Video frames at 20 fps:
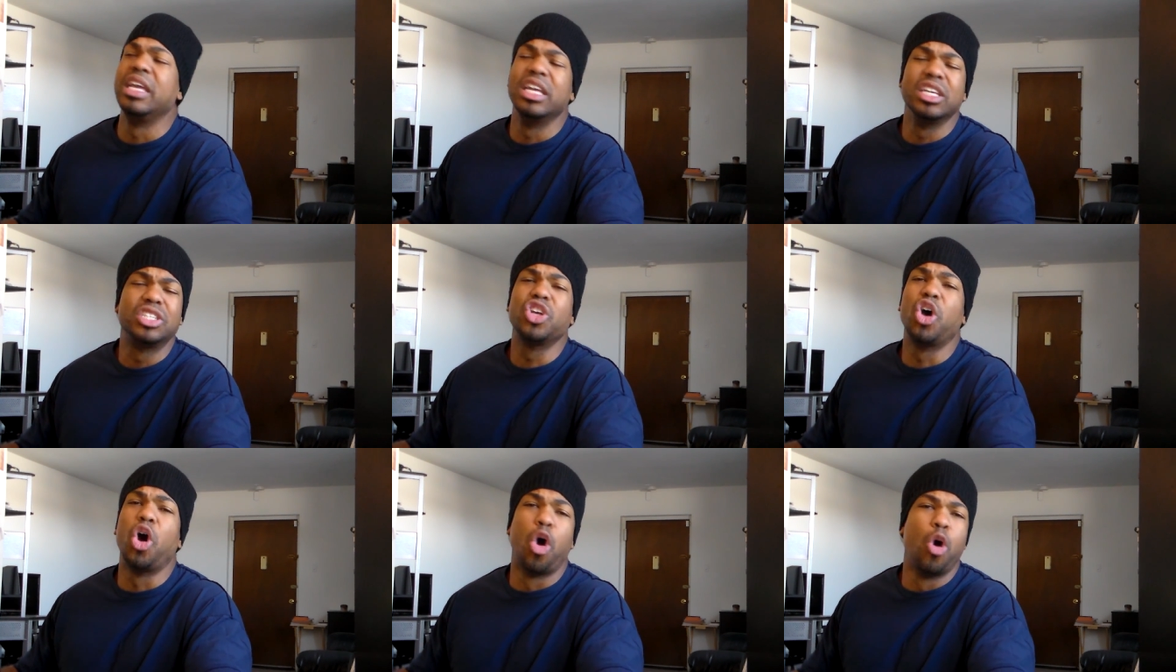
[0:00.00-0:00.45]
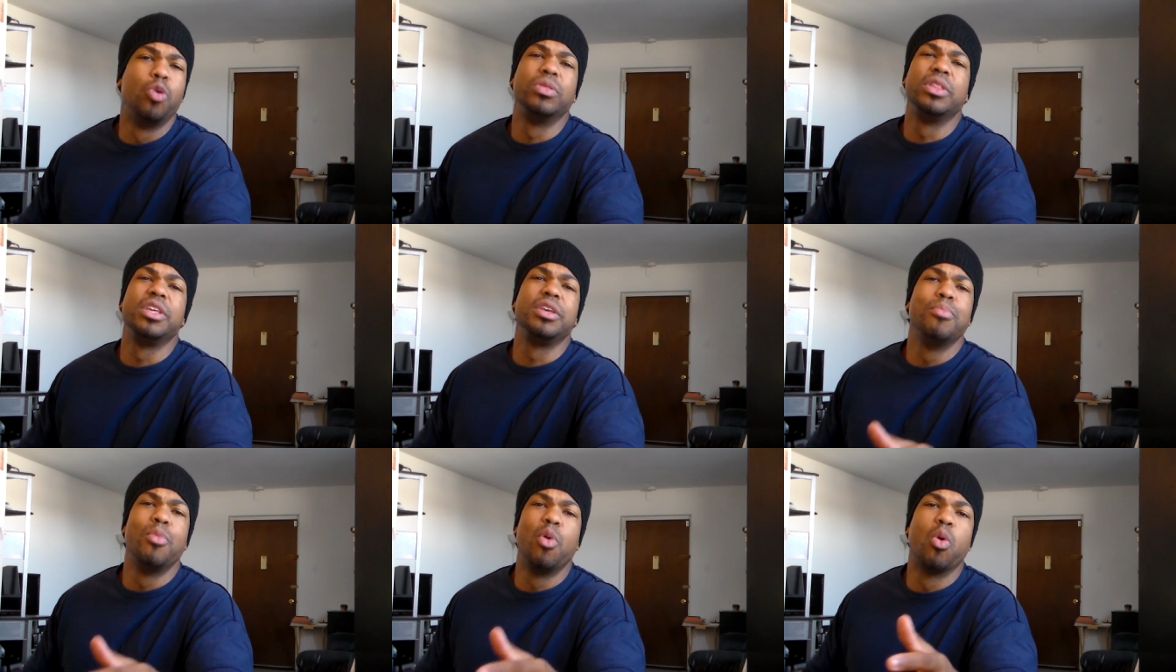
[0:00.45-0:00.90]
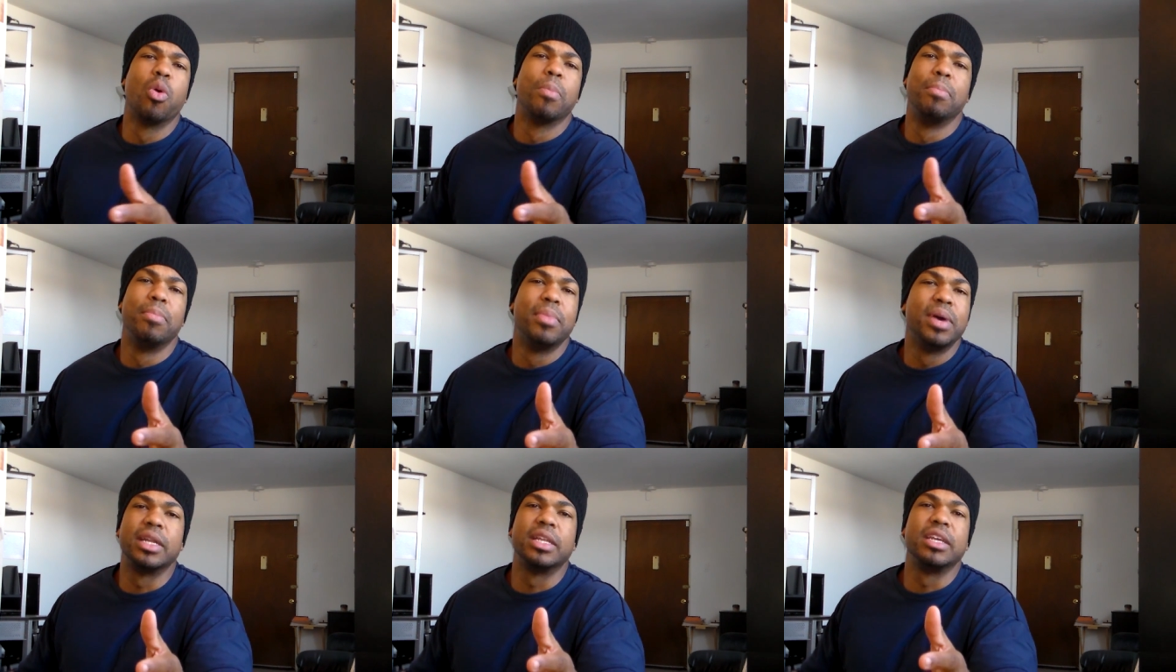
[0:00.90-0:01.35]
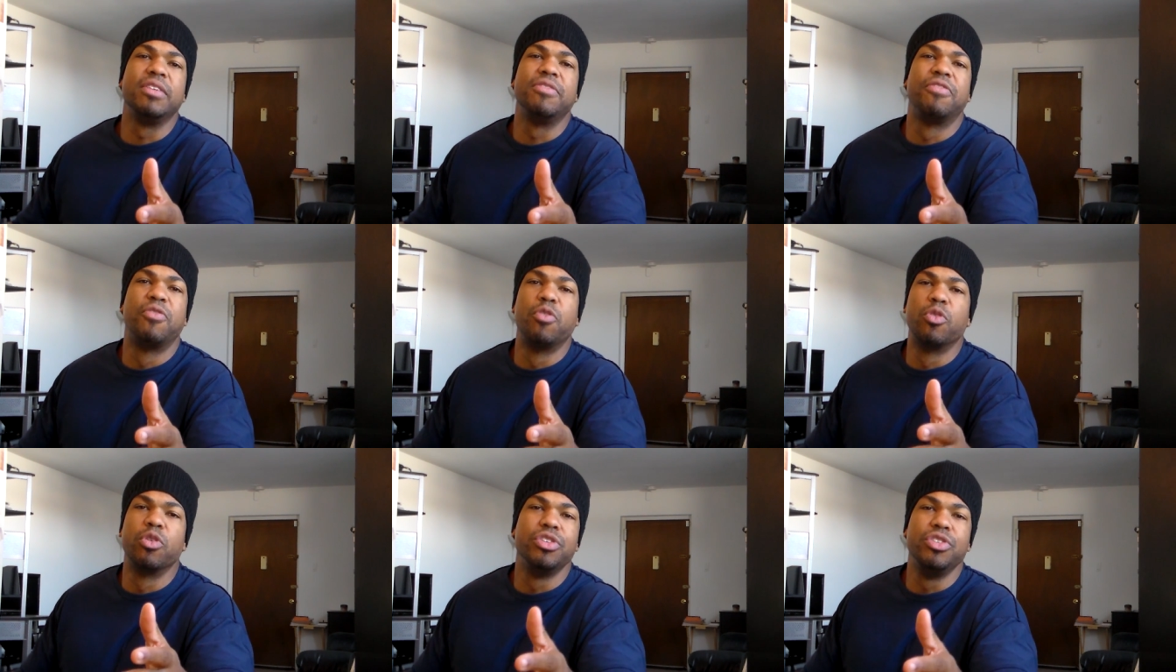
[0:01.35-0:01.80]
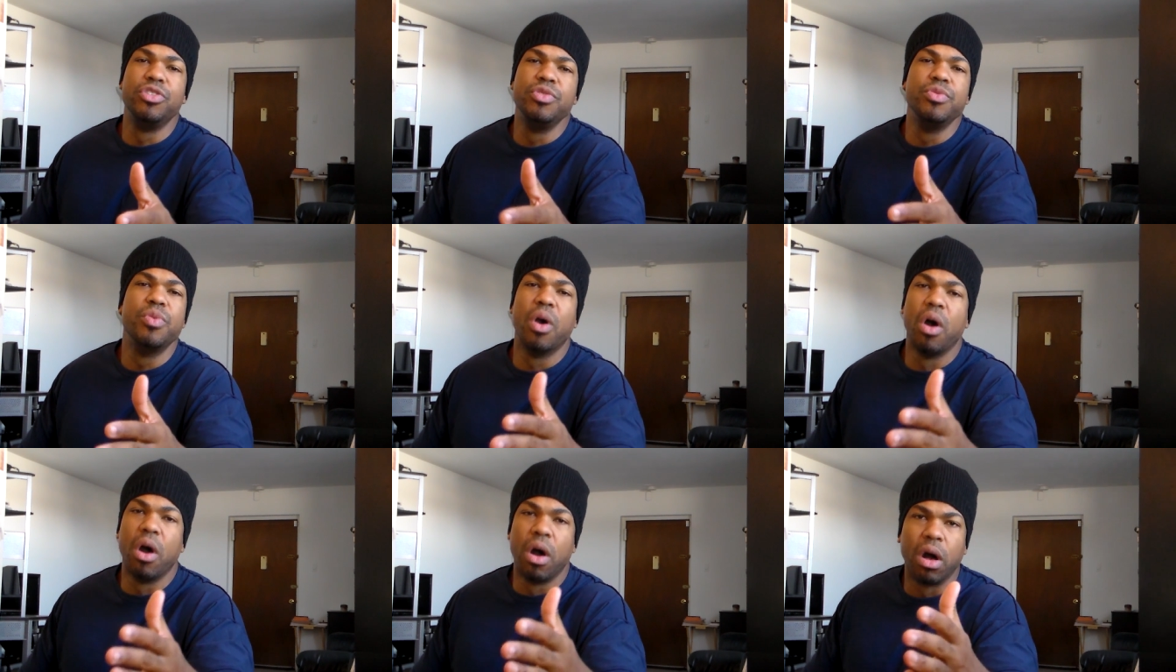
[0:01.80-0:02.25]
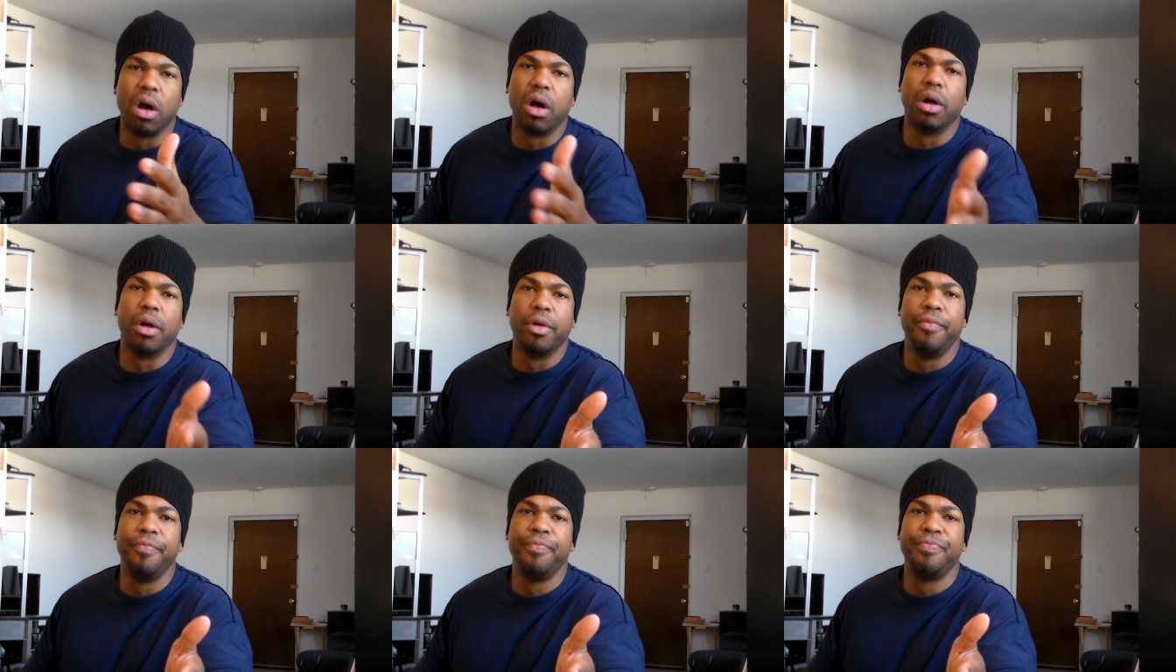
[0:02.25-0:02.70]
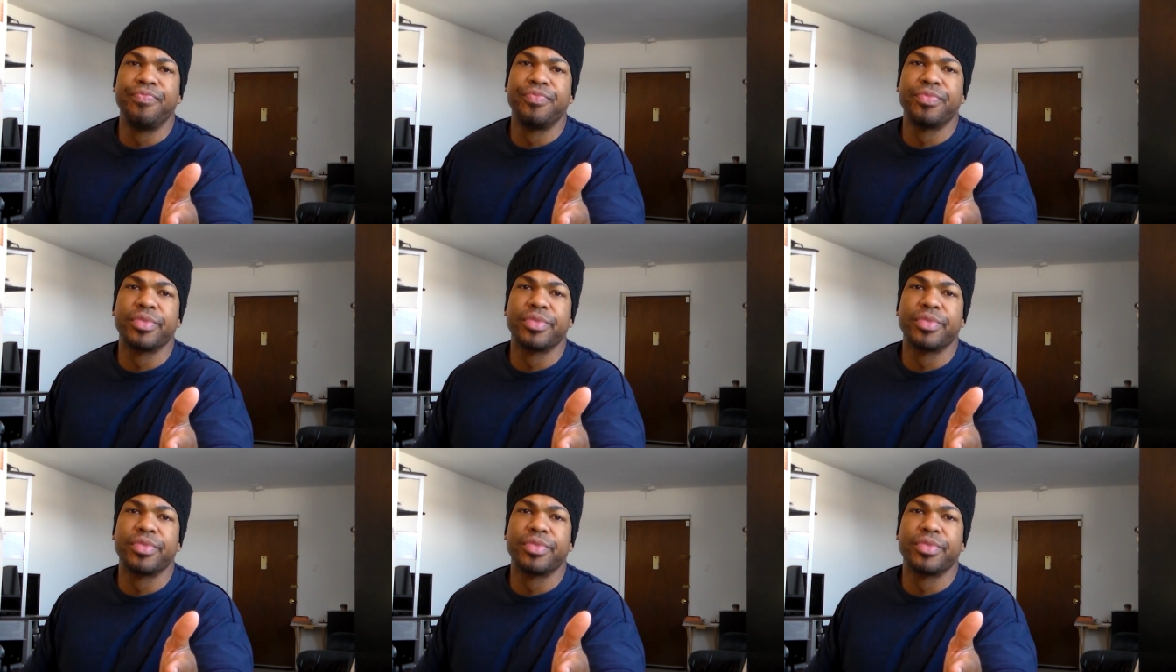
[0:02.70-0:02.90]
It's only more money for you all.